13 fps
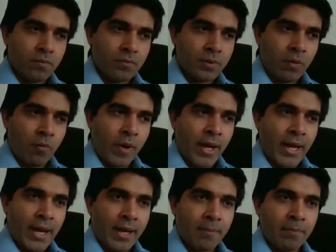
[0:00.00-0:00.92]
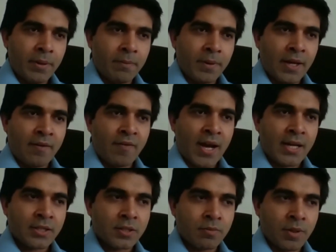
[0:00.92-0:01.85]
the way people have
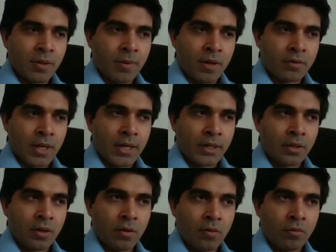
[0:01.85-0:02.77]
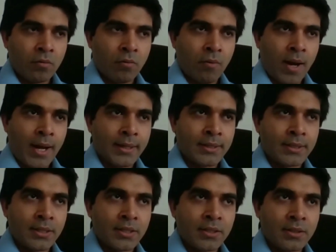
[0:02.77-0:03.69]
asked me about, like, you know, why
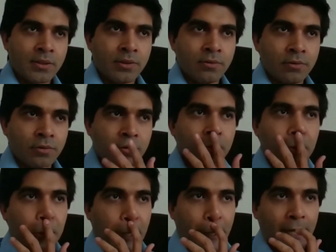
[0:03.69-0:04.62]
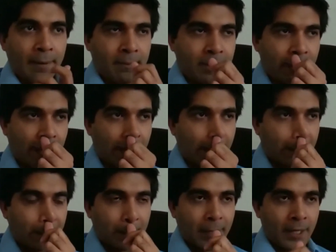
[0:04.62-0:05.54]
didn't you do an
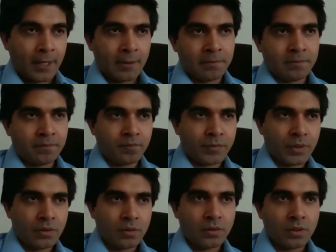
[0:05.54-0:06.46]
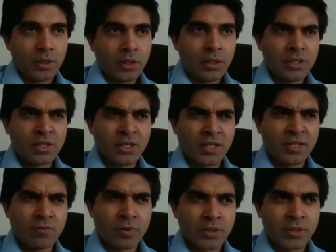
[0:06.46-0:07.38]
MBA? Initially,
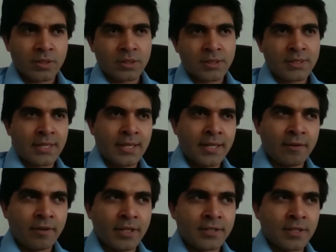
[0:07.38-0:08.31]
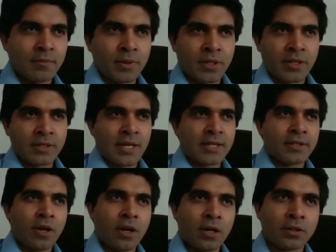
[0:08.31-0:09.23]
it was a silly reason because I
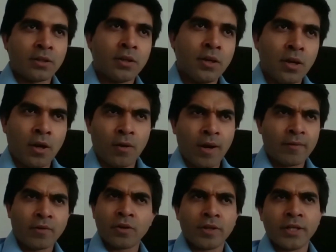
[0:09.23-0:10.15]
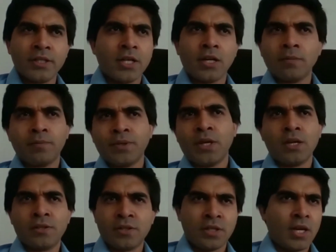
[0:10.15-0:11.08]
thought, oh, I've already done a
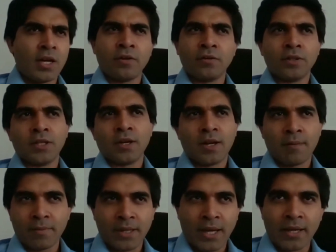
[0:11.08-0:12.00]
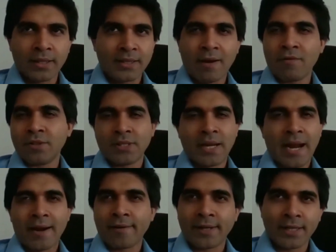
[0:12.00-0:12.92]
PhD, I don't need an MBA. And that was an
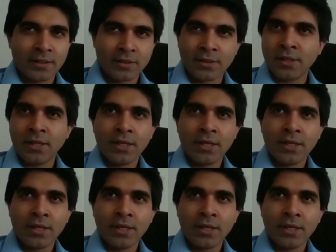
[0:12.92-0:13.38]
arrogant